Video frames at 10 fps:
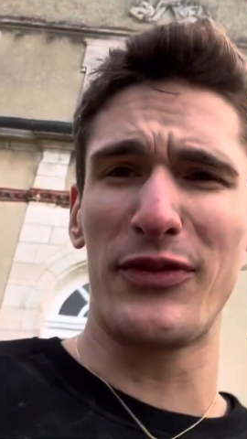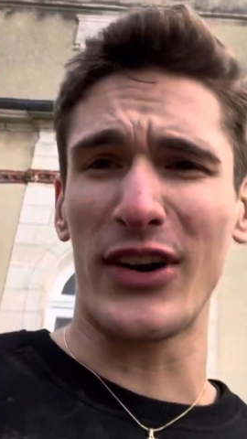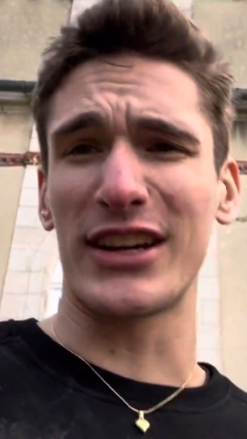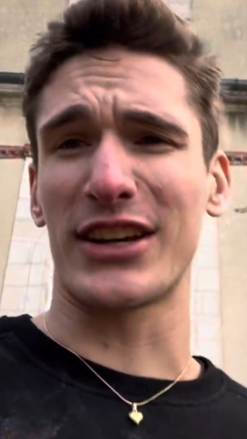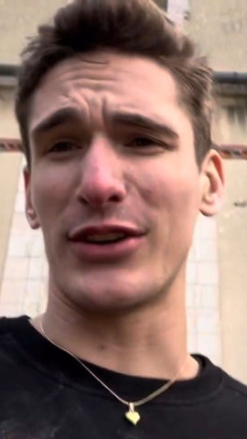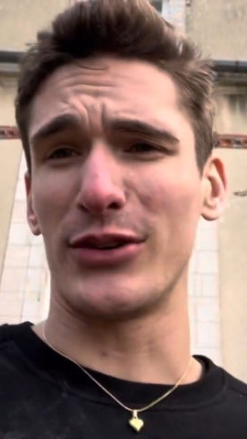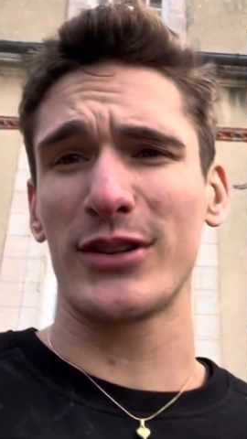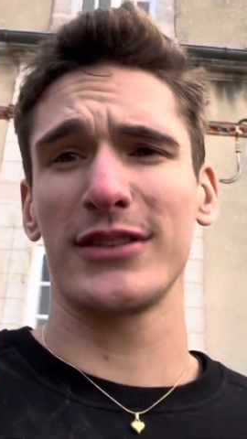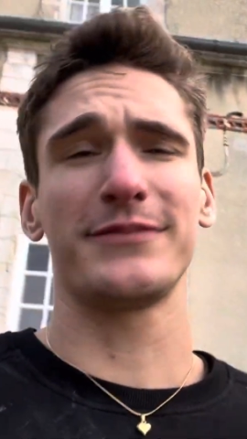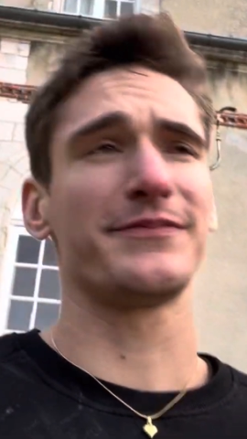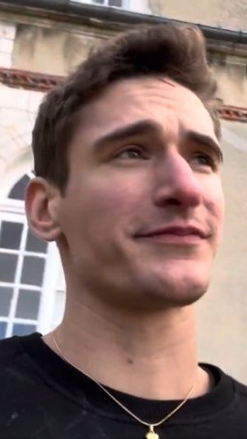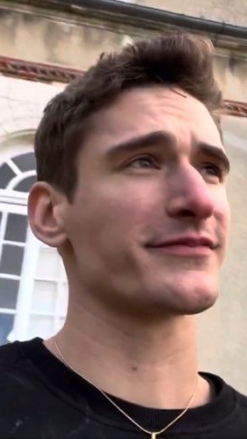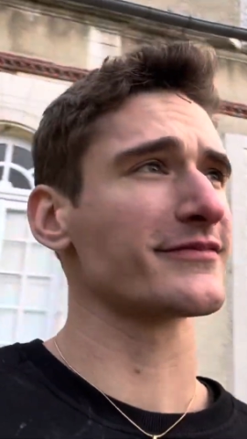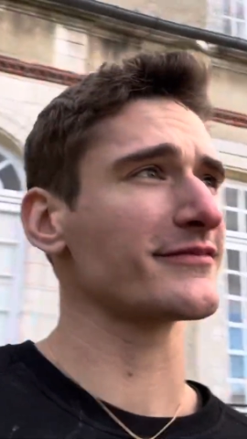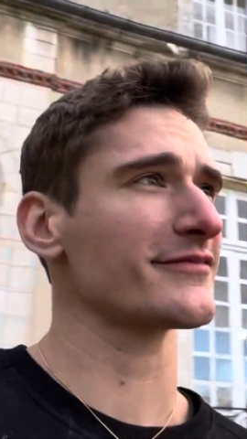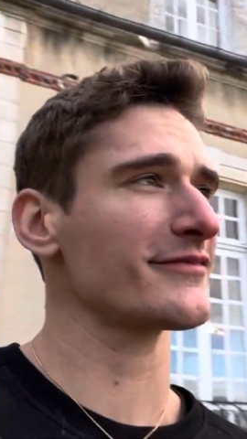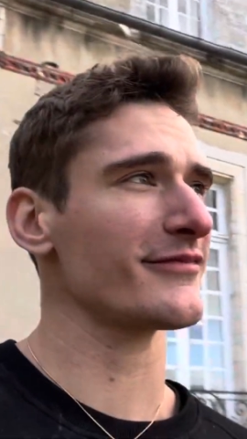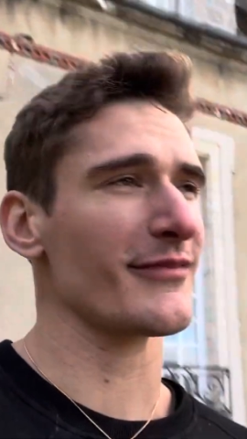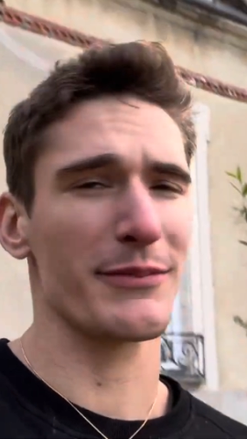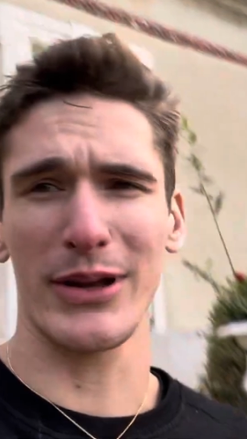fucking cold,
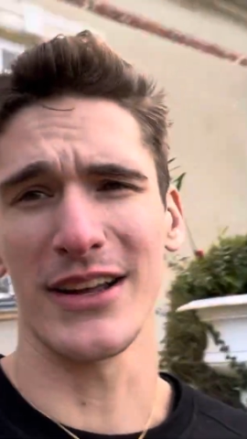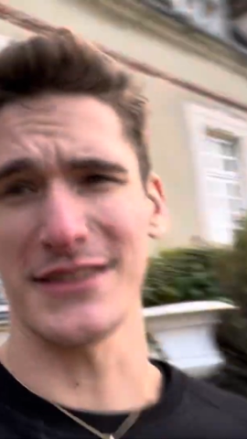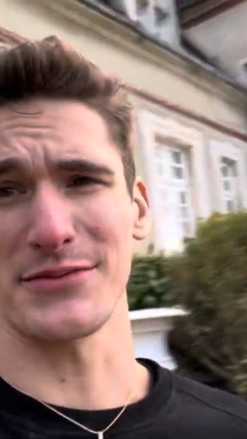but it's